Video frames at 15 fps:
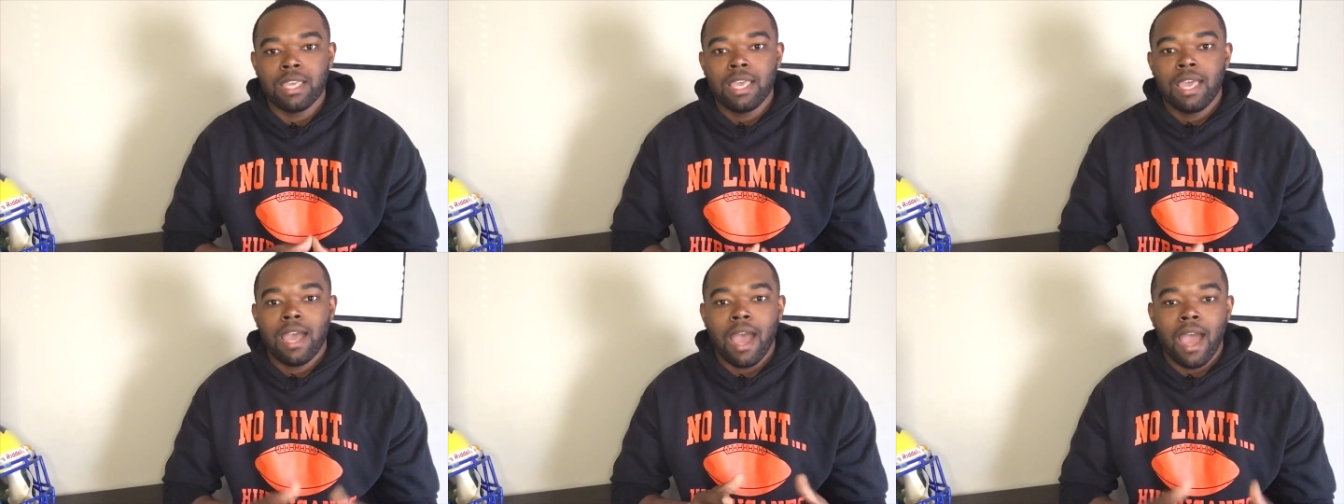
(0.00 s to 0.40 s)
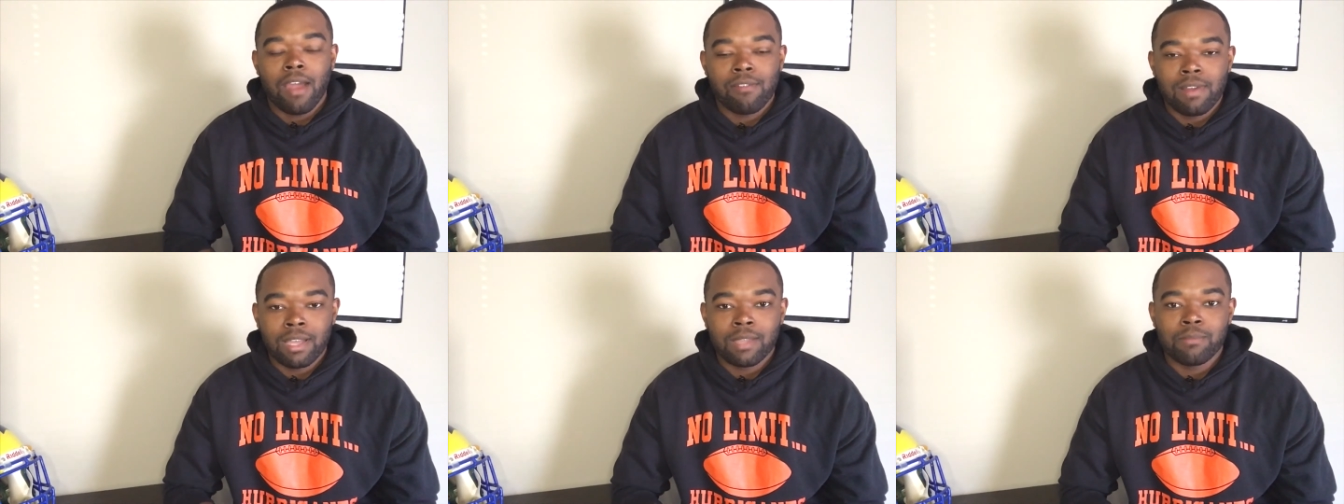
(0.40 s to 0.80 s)
I
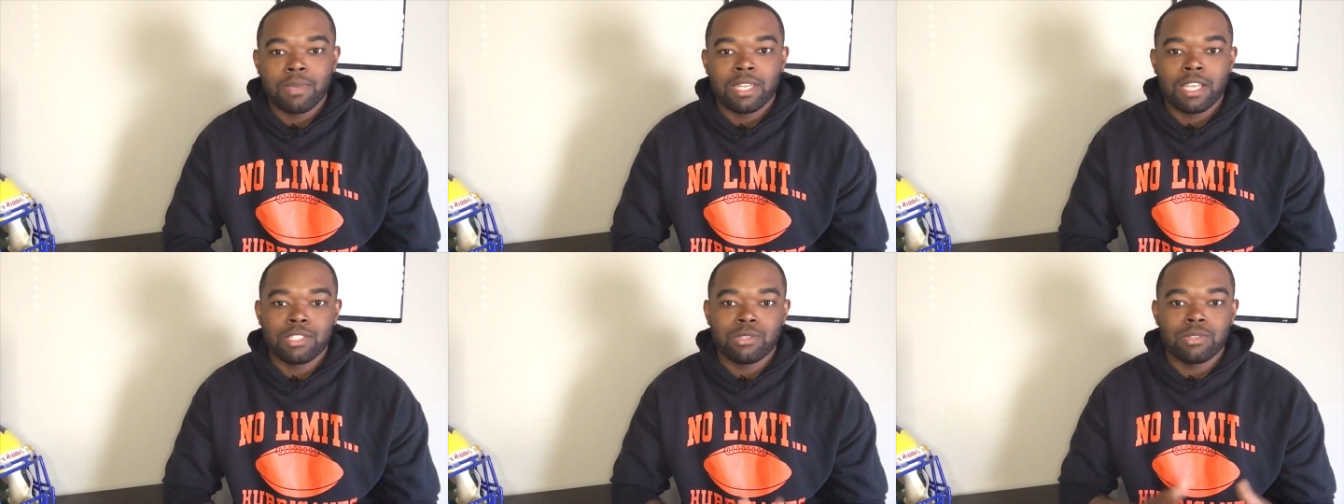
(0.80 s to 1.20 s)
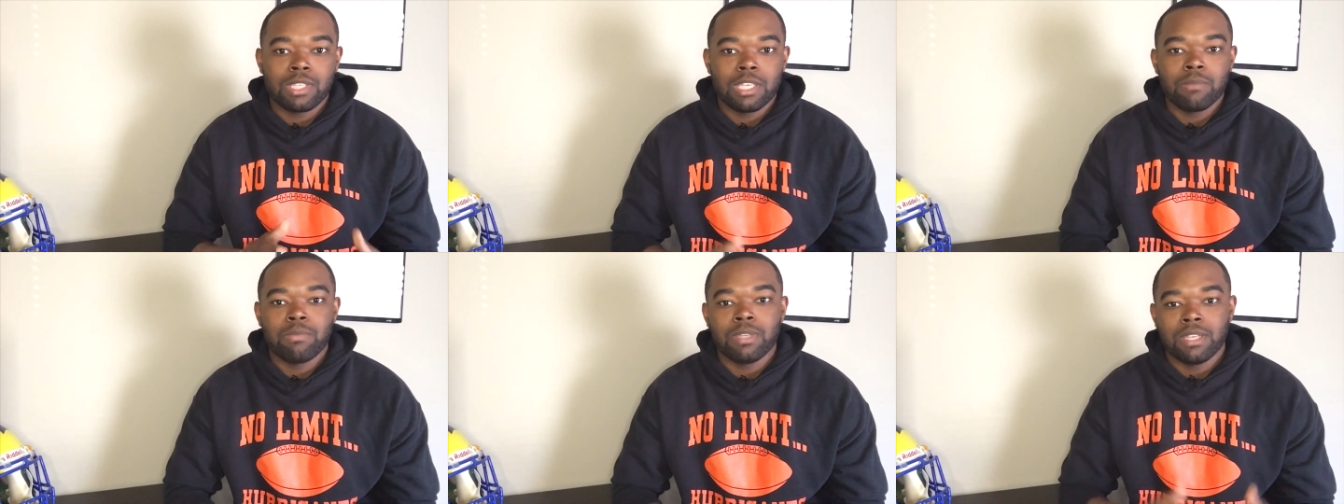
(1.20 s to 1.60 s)
recommend that you
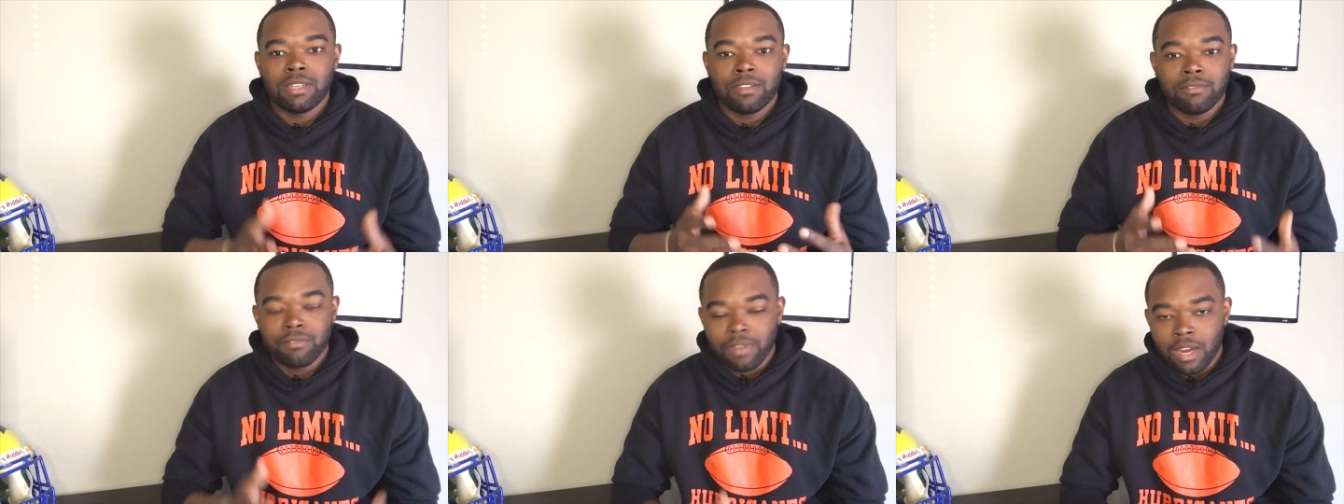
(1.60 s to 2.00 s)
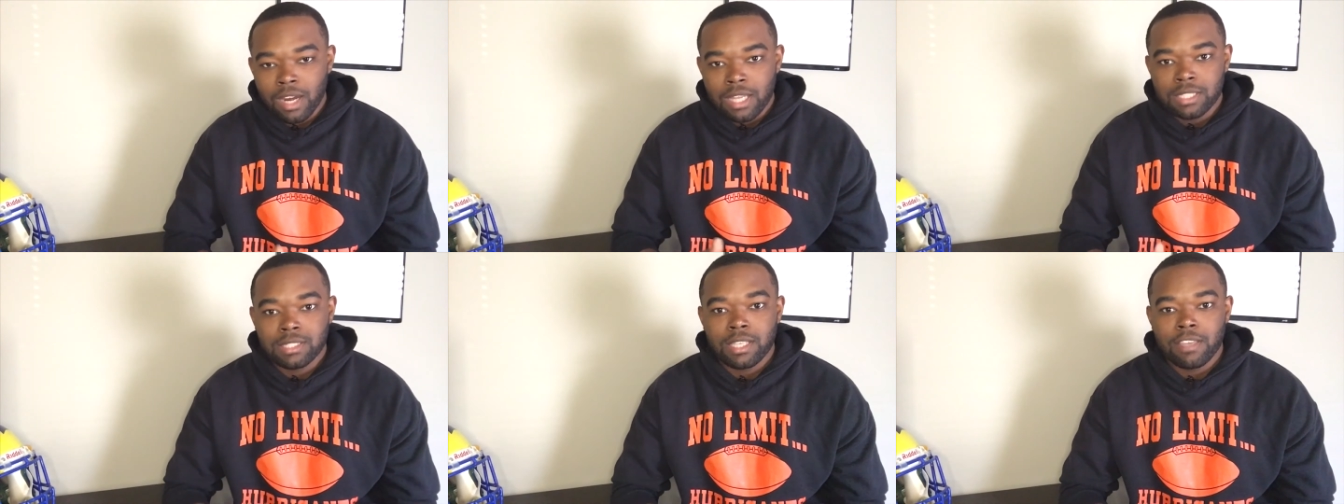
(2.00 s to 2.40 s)
keep it in a
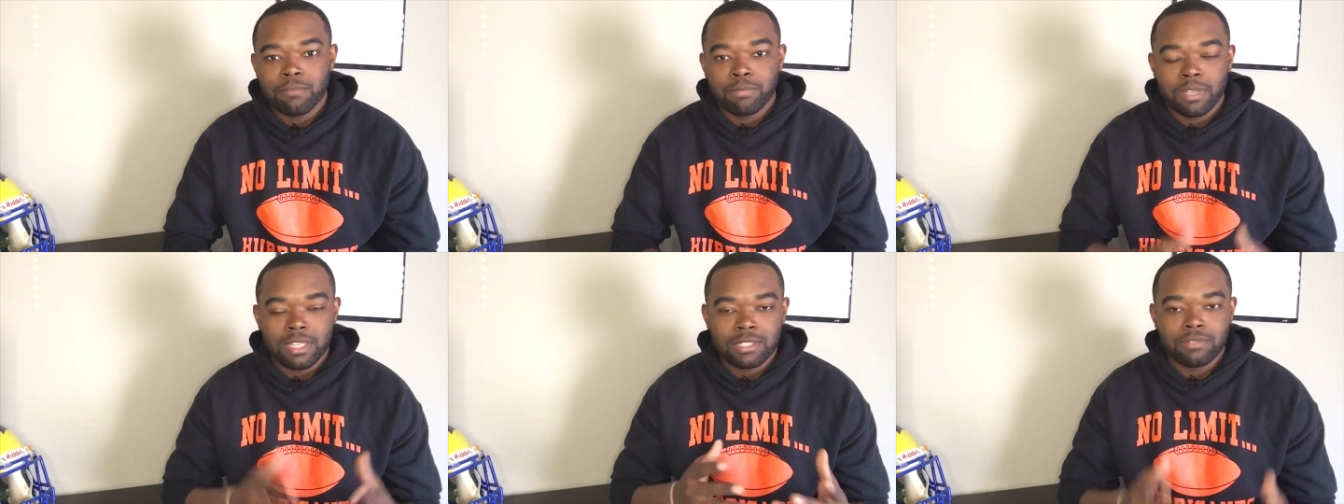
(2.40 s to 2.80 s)
very safe place,